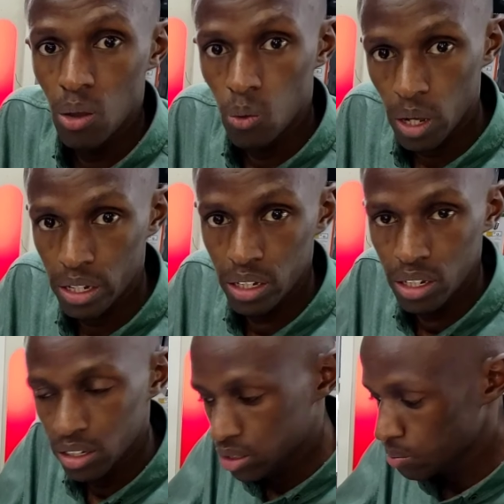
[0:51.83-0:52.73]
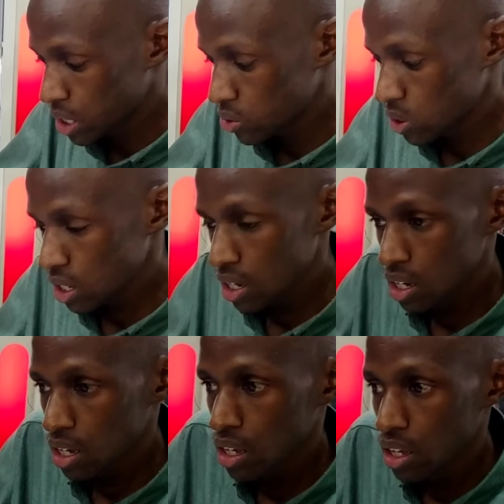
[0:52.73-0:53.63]
One is manual
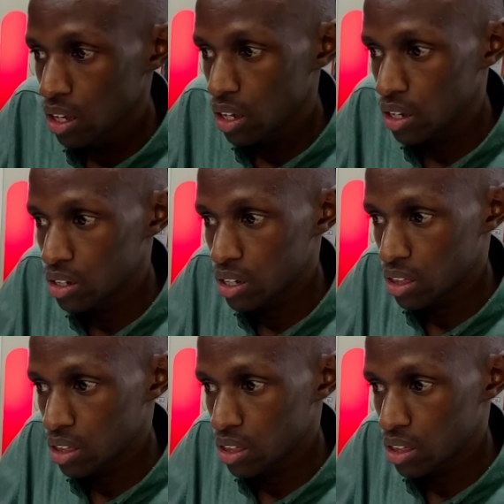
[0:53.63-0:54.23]
and